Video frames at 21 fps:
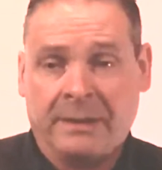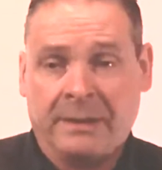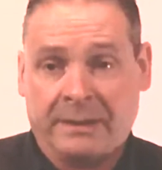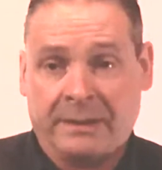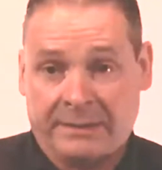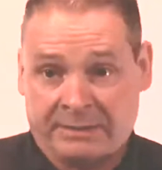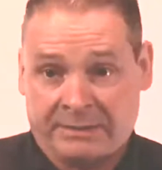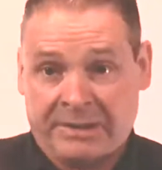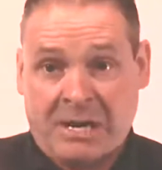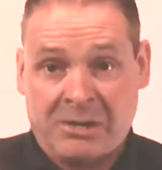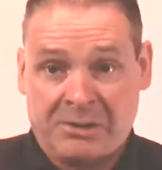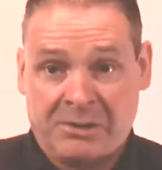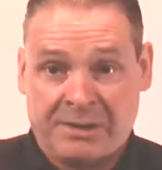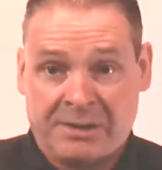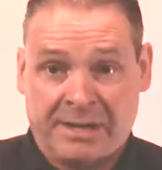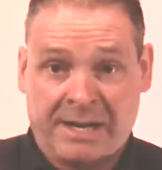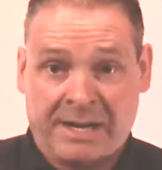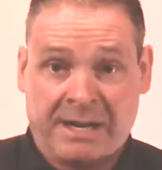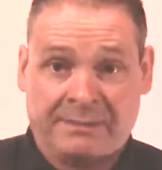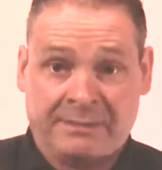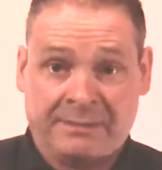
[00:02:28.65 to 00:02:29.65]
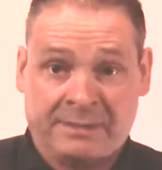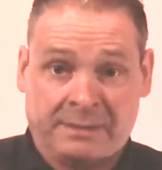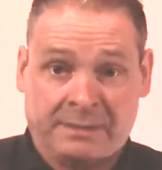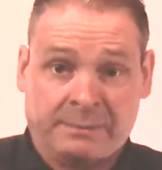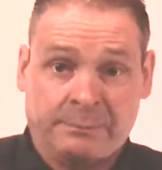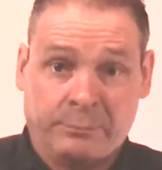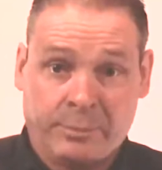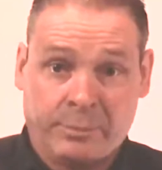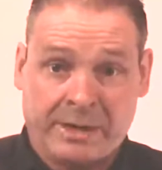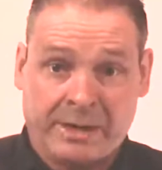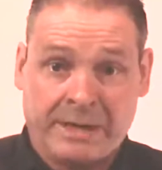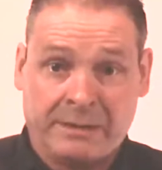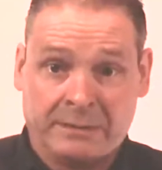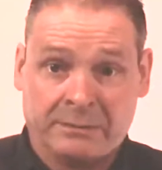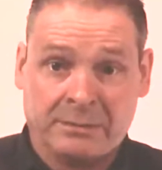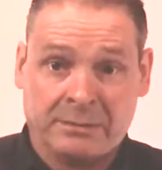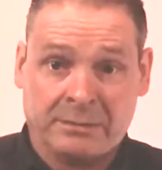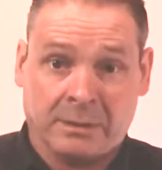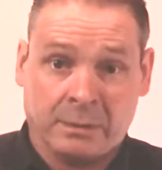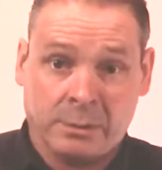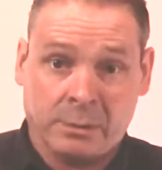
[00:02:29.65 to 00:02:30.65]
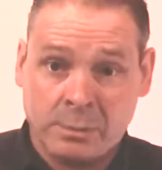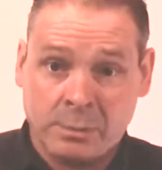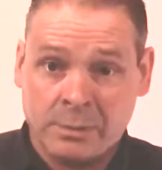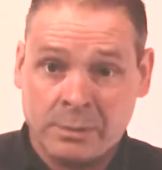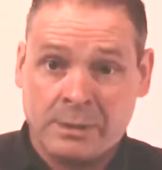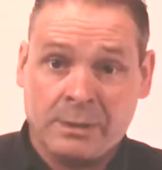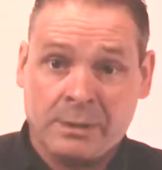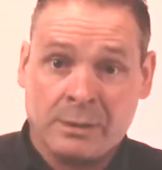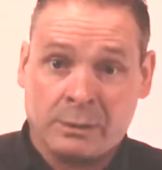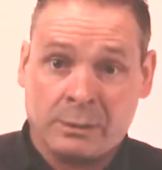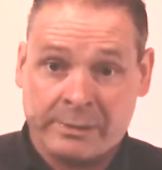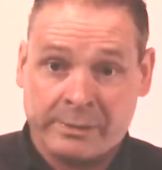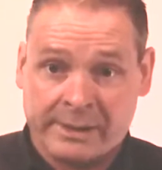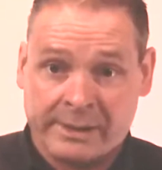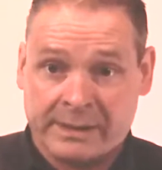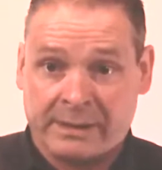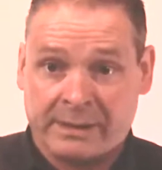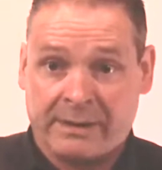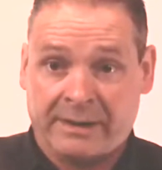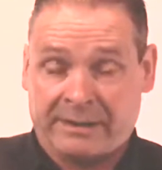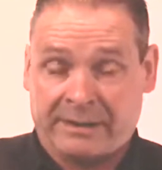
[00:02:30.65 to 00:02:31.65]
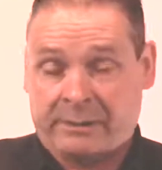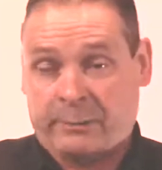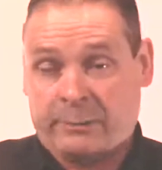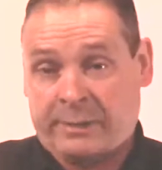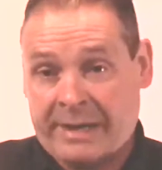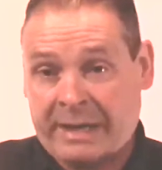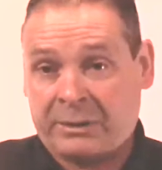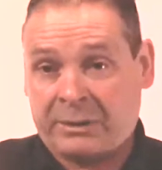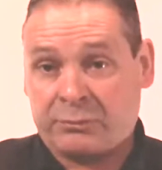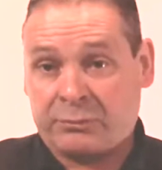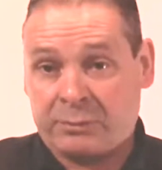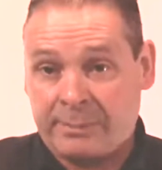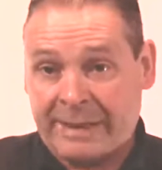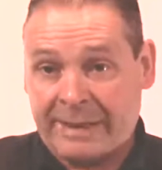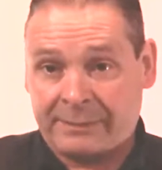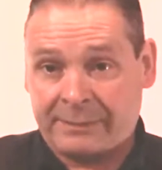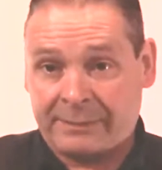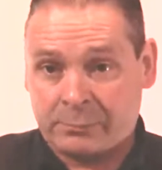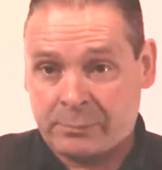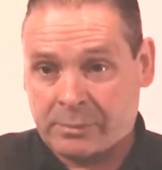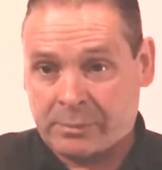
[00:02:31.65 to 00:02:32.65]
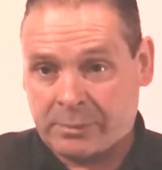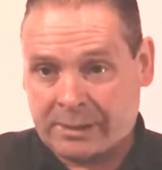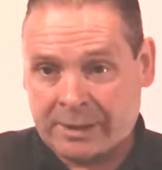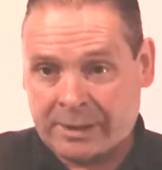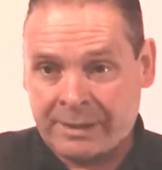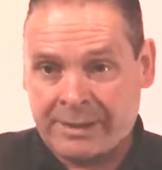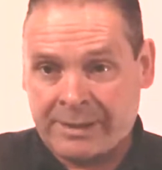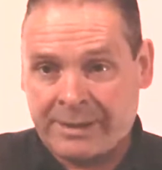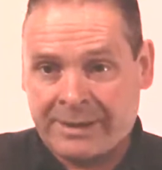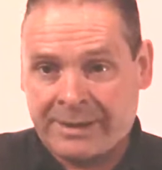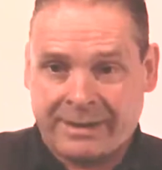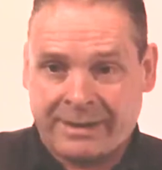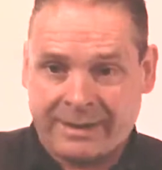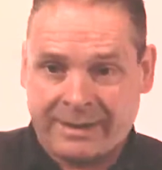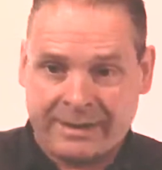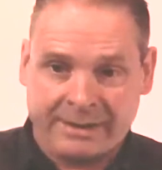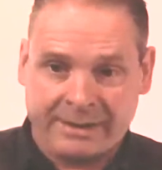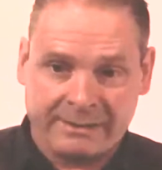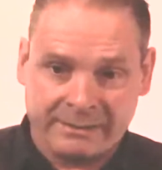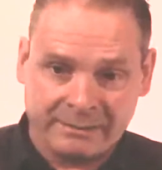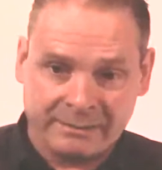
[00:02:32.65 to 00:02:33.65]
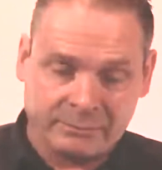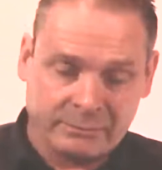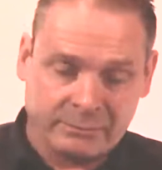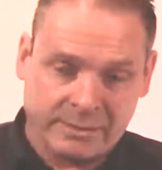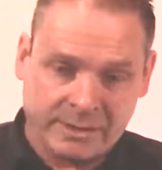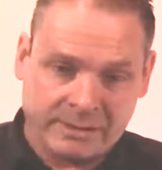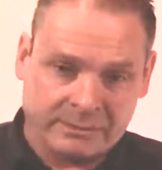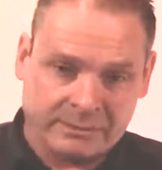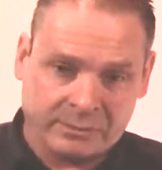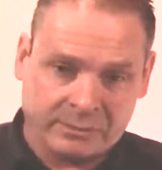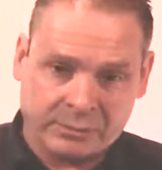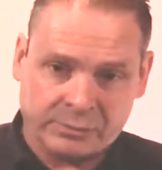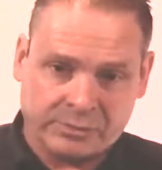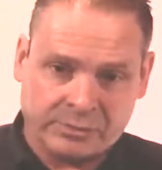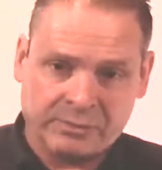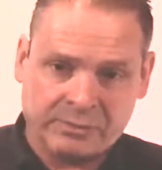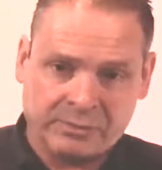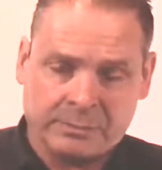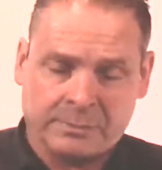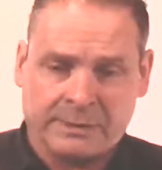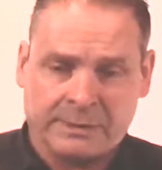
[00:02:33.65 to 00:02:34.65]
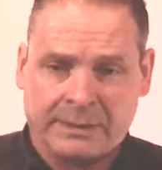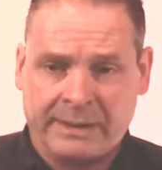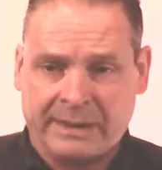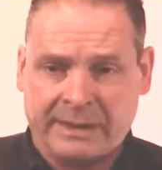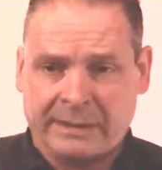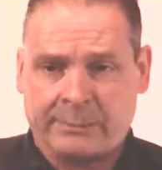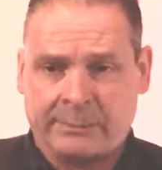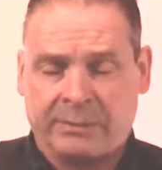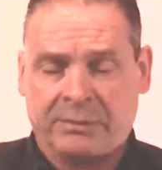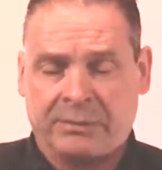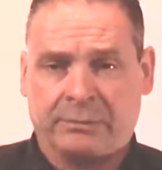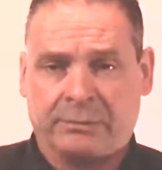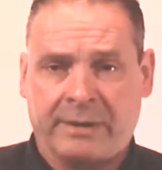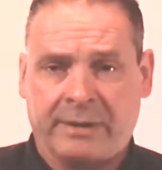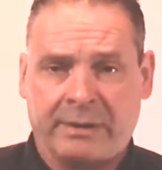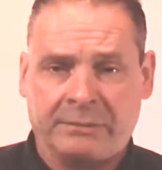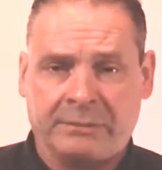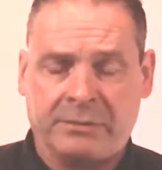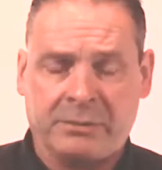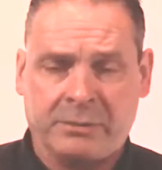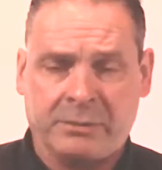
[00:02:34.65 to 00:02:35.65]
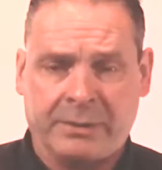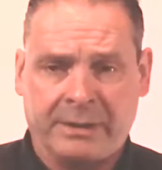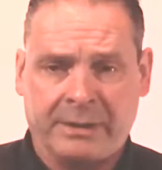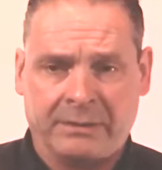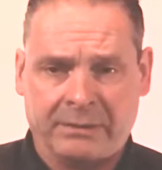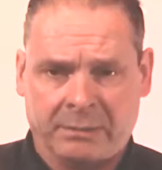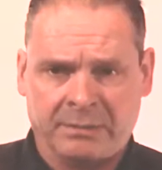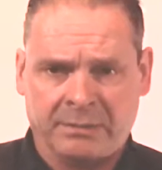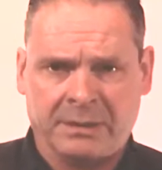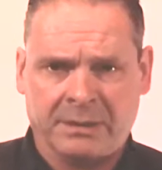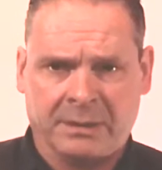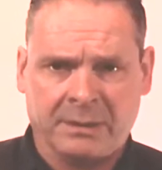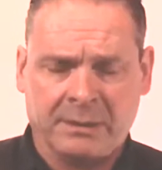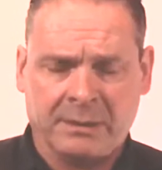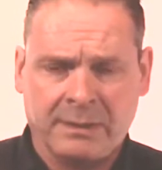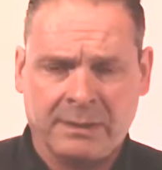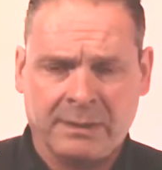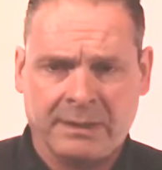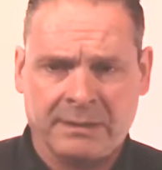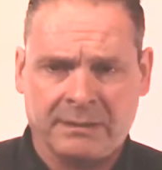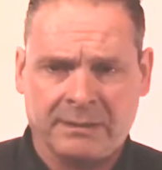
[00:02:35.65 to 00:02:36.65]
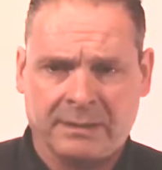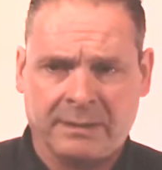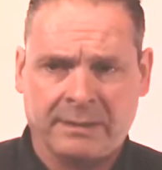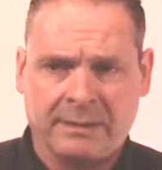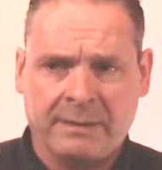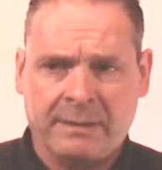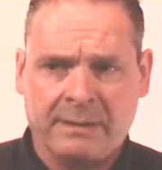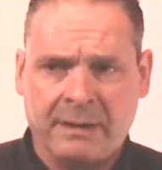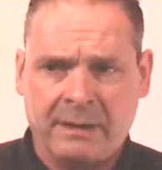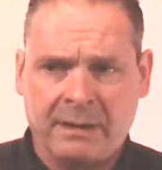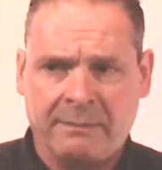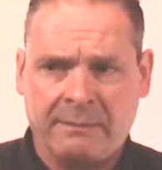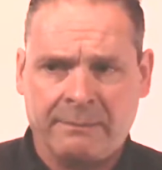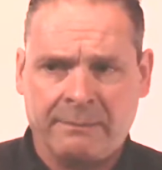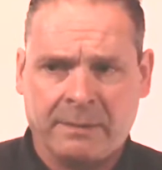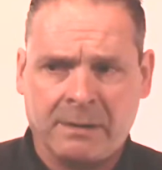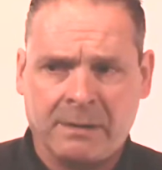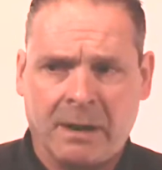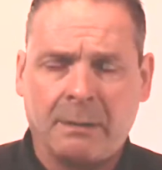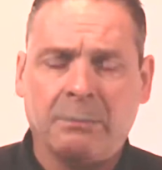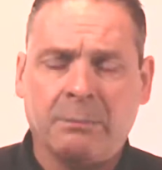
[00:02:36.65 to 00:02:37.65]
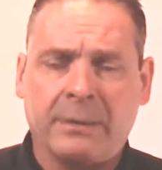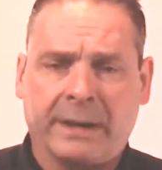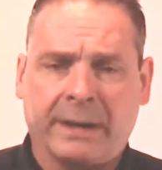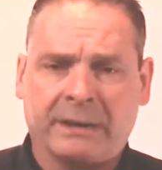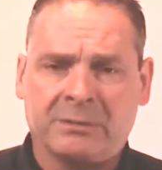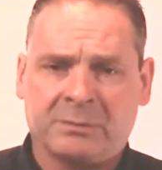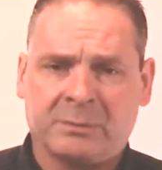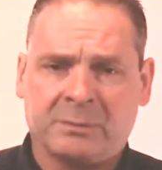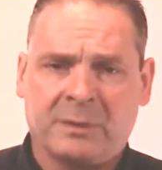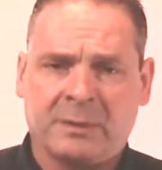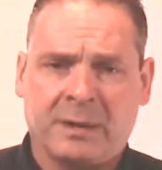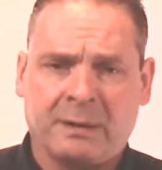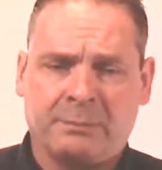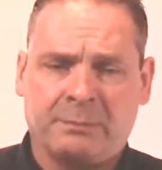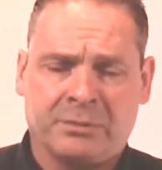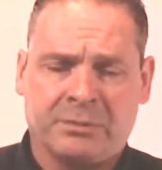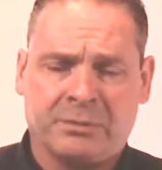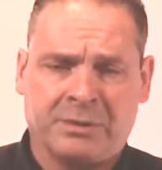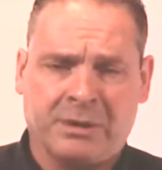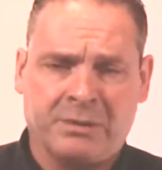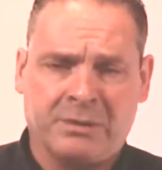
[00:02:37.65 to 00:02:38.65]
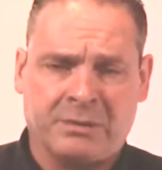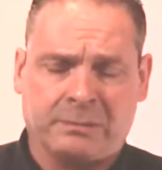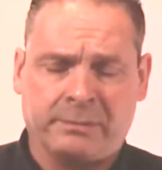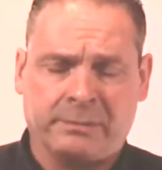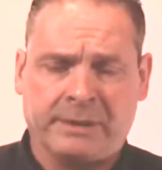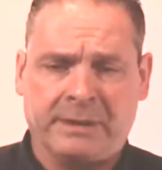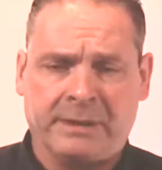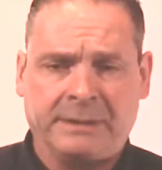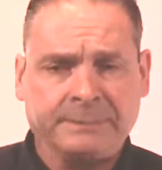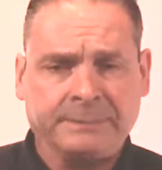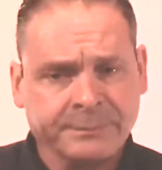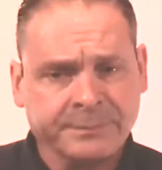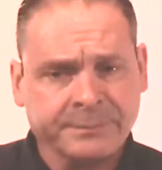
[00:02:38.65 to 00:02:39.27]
And essentially they have to break the toe, realign it with extra metal work, and to reconstruct some of the ligaments around the joint. So it's a complex procedure, really.